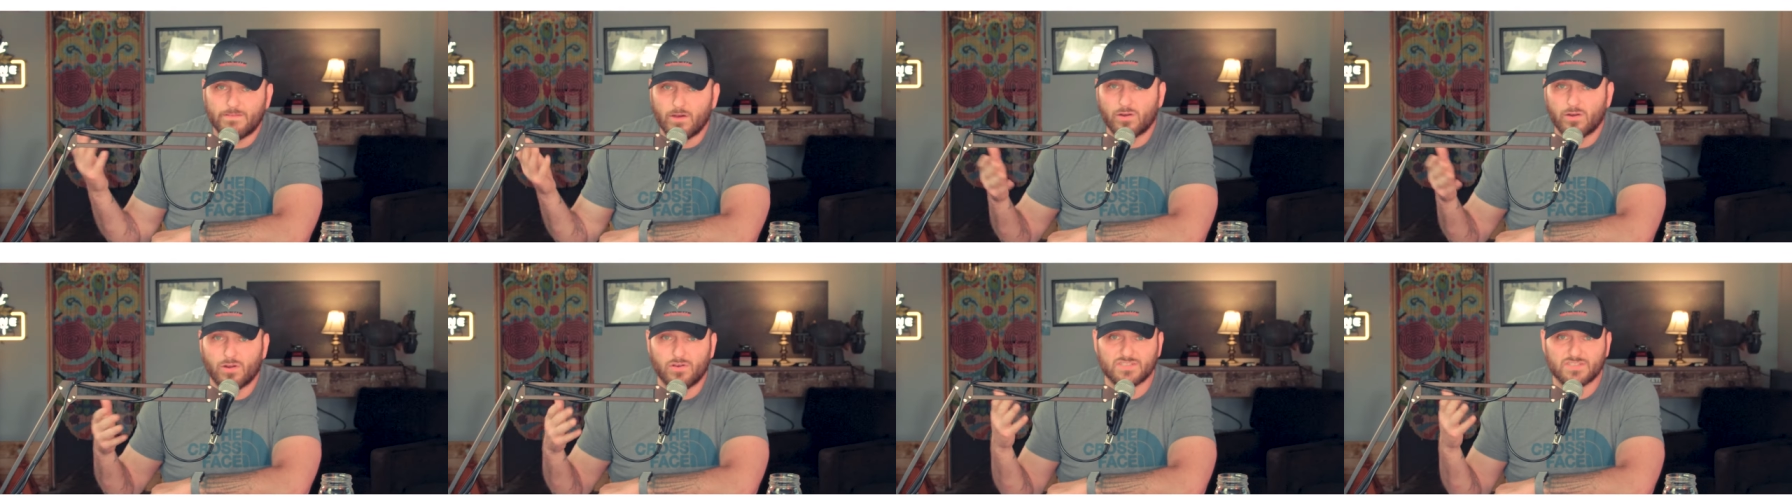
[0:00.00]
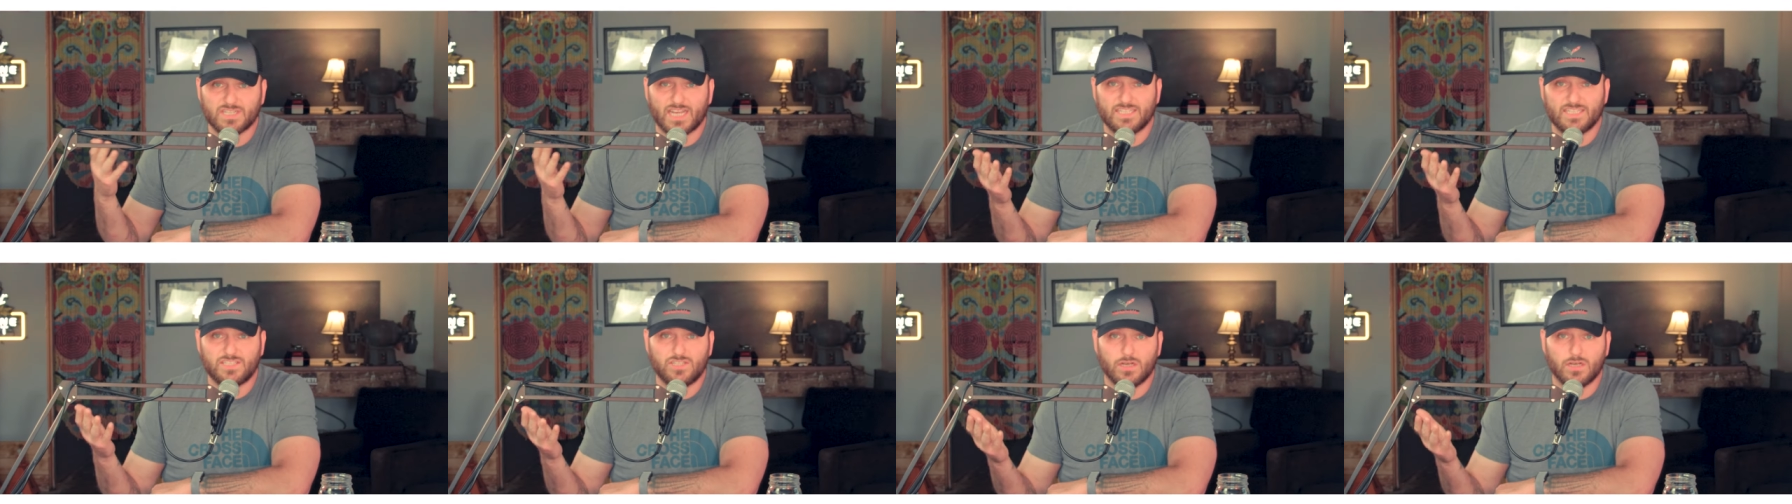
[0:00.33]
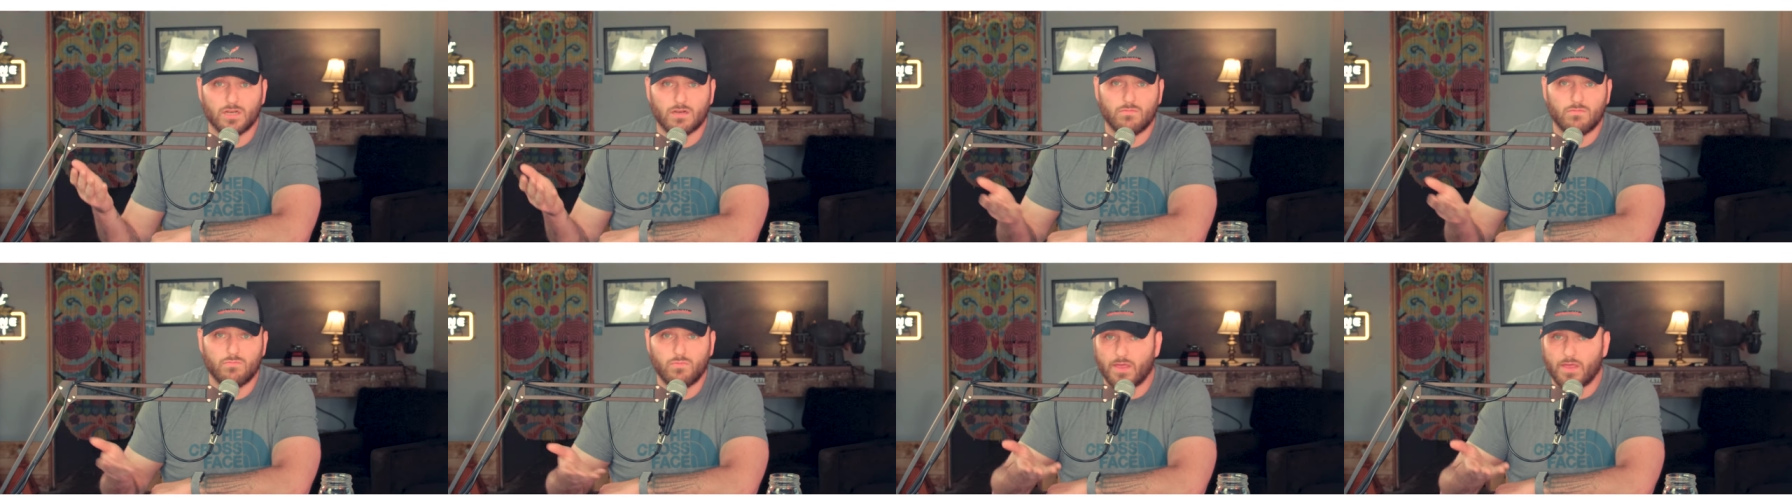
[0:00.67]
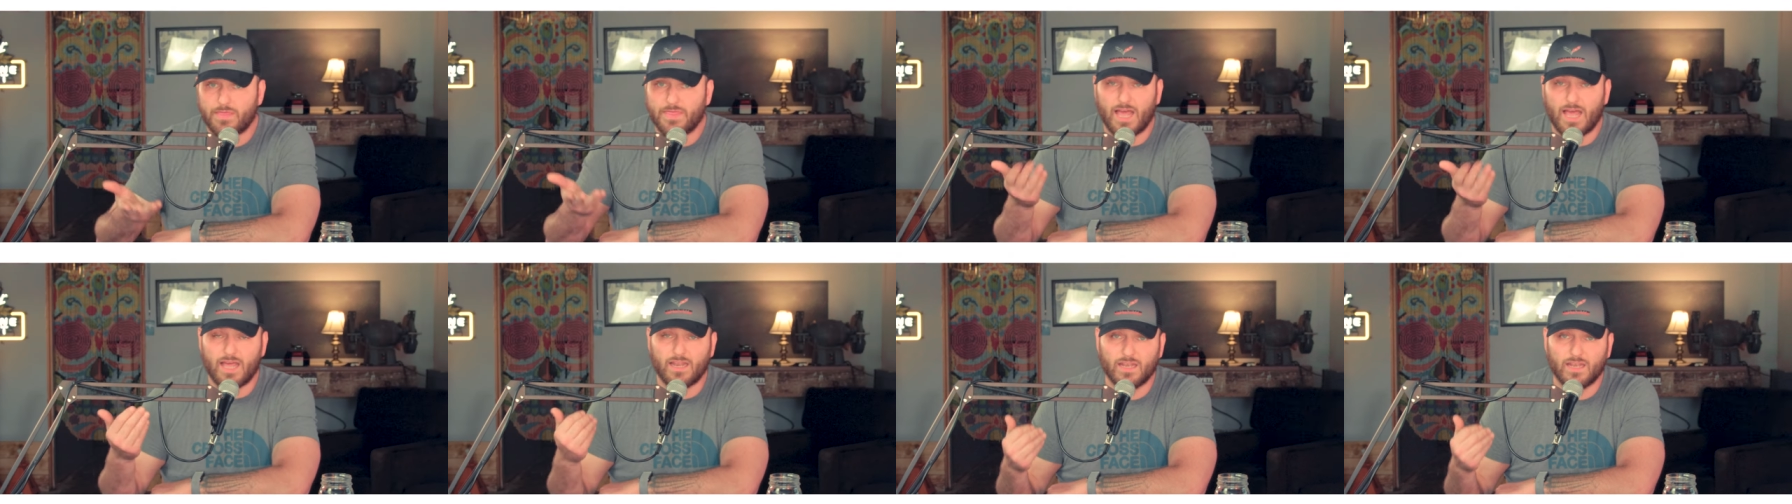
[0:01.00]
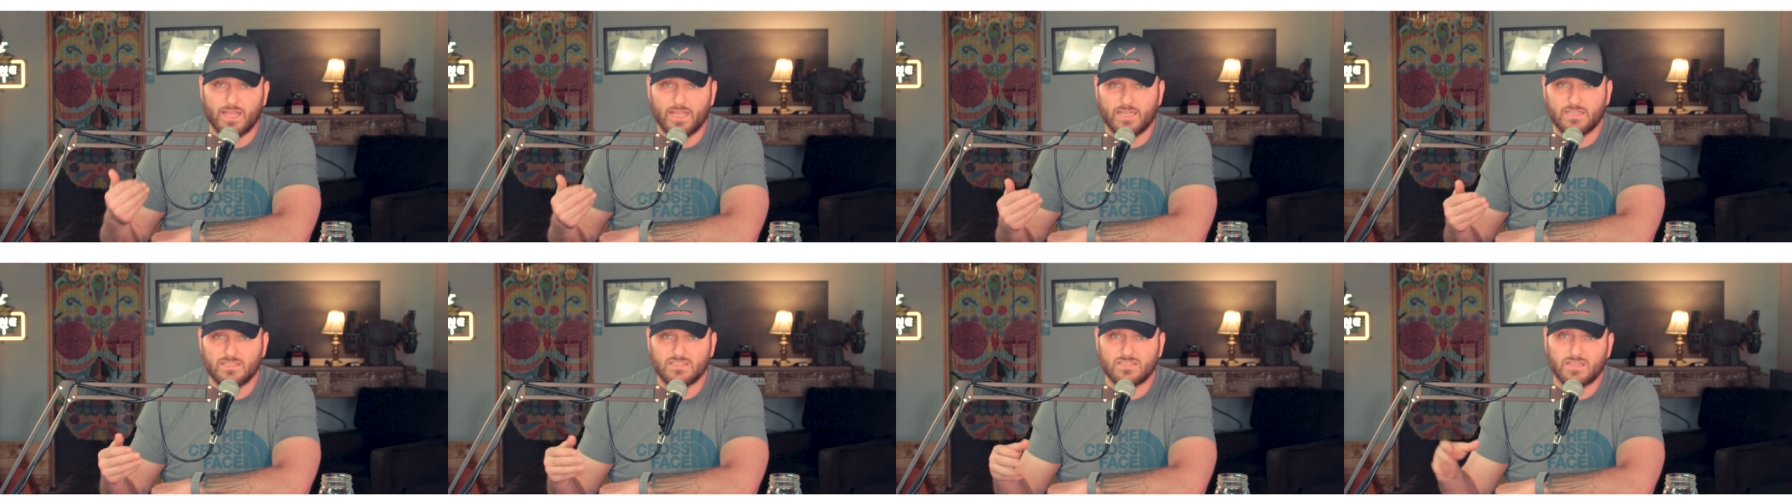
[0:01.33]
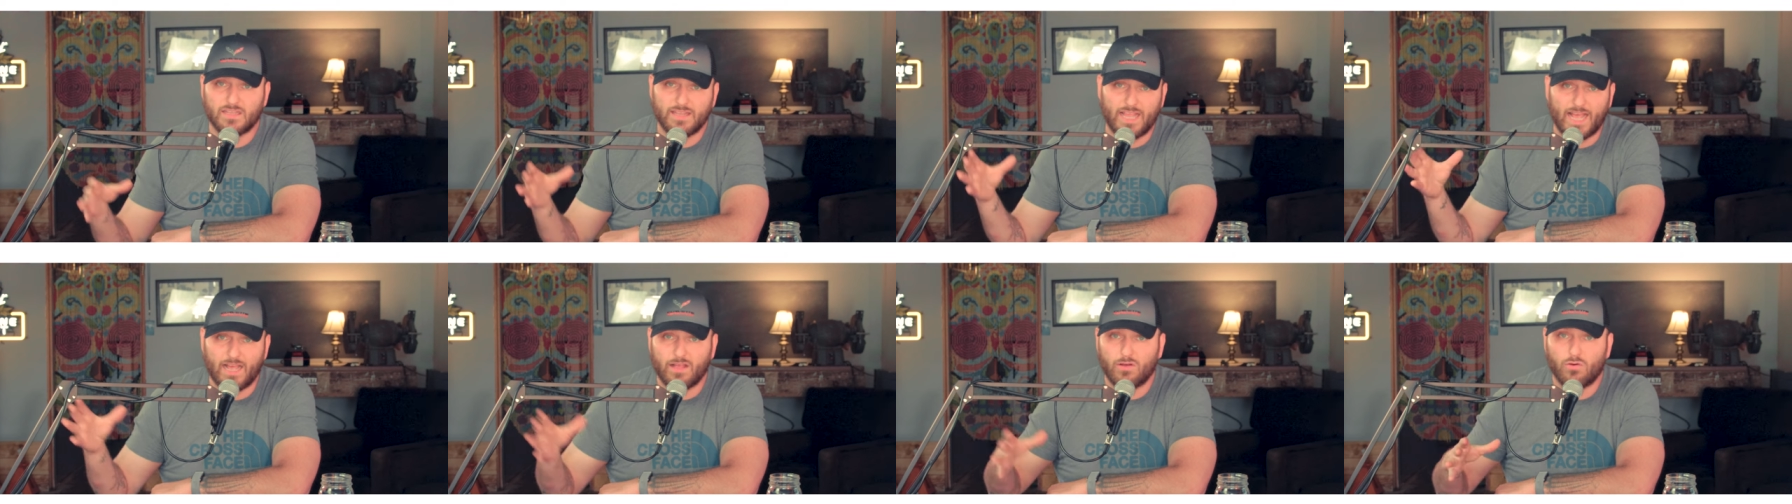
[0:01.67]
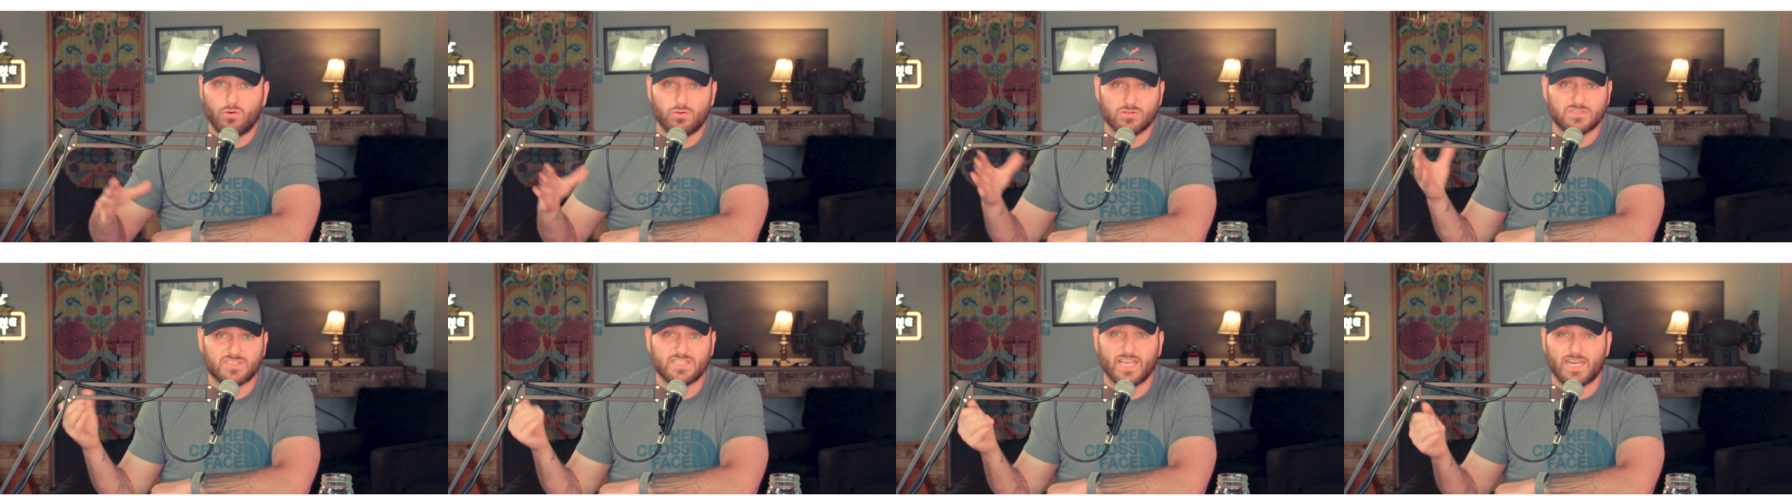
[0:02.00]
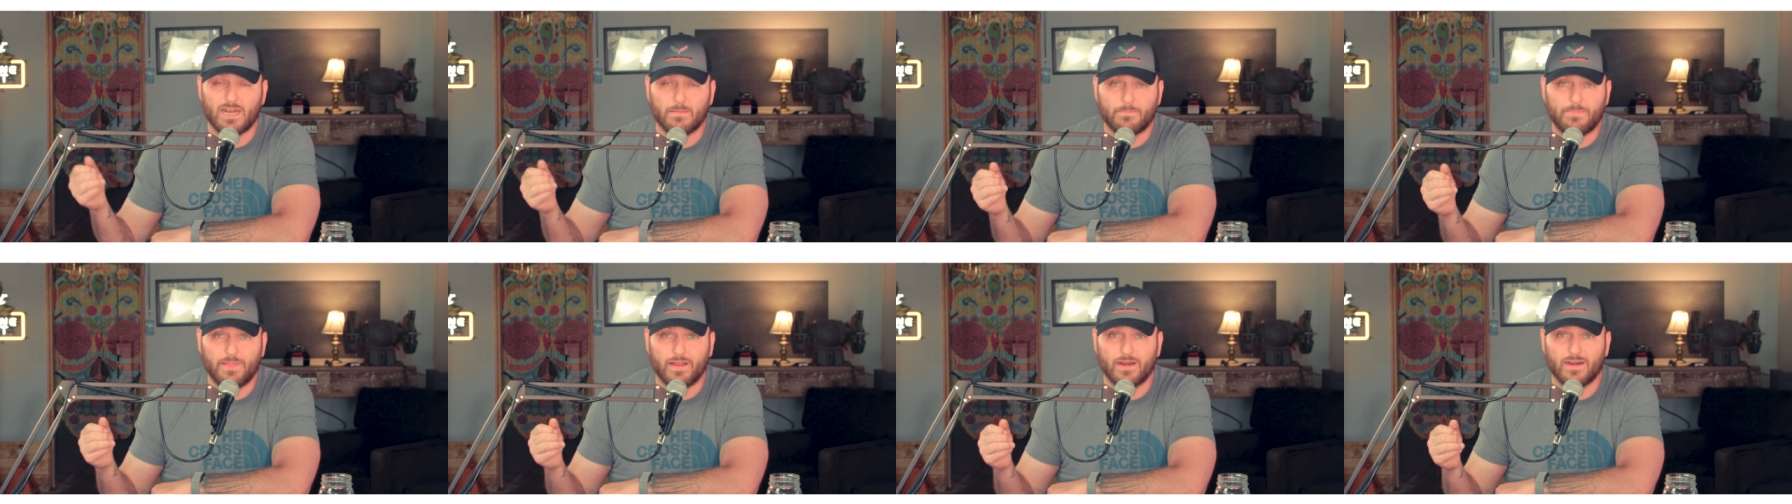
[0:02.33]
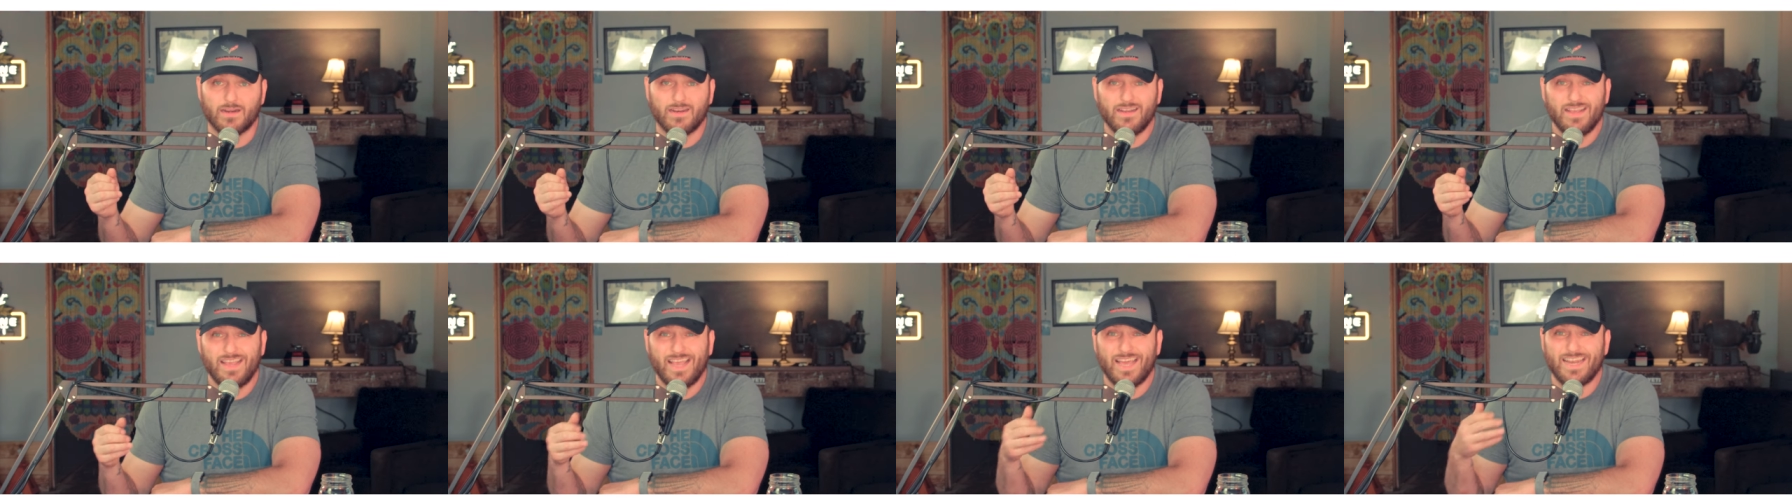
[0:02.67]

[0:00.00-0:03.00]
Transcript: photos I took with that lens and that whole setup there.